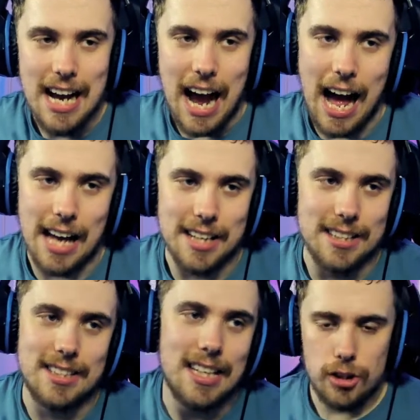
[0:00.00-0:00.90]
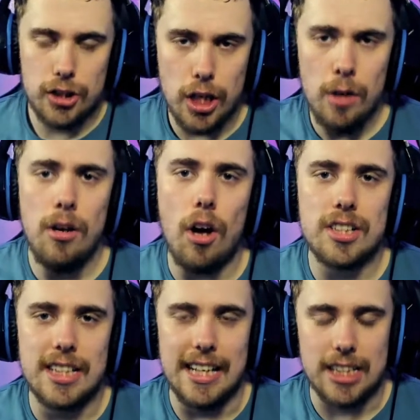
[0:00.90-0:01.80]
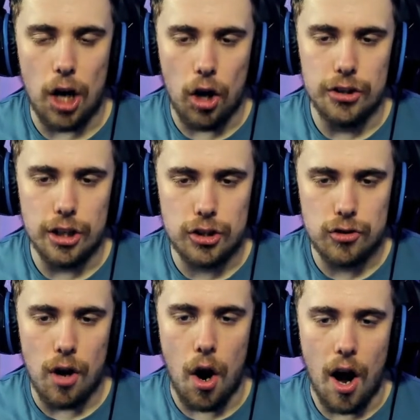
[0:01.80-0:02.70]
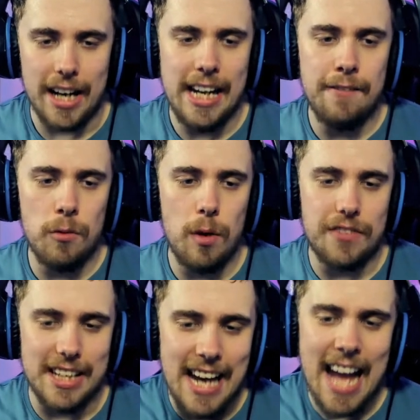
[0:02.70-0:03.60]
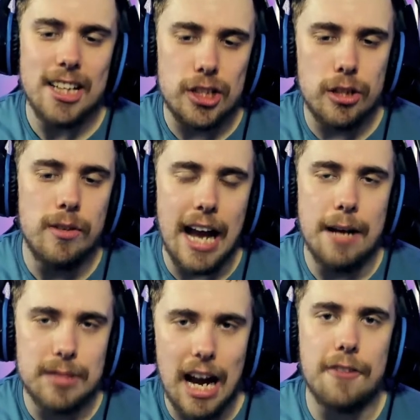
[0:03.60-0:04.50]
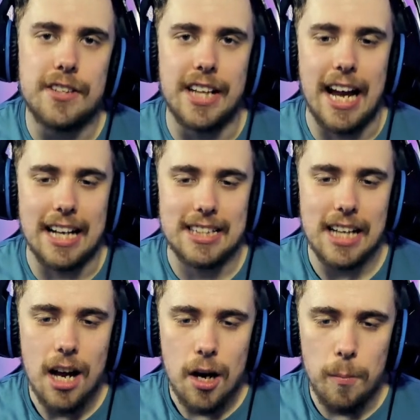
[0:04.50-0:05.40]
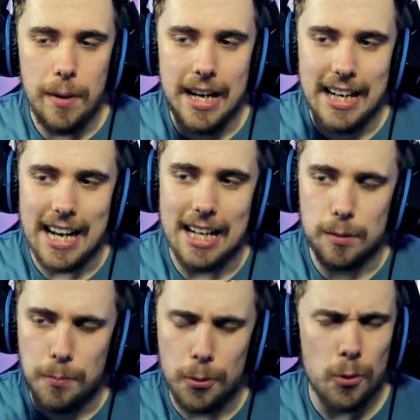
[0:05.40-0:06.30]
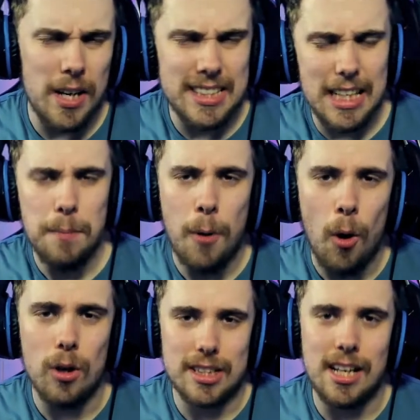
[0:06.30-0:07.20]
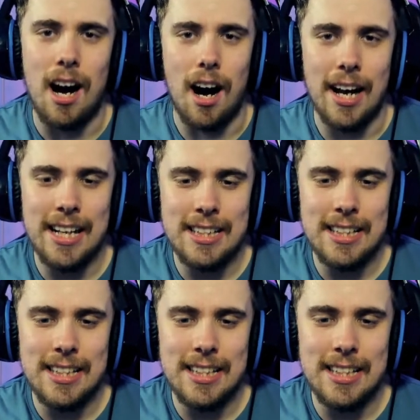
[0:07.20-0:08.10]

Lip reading: And 2 losses on the trot, and even with the next 2 games after this being against pretty poor sides,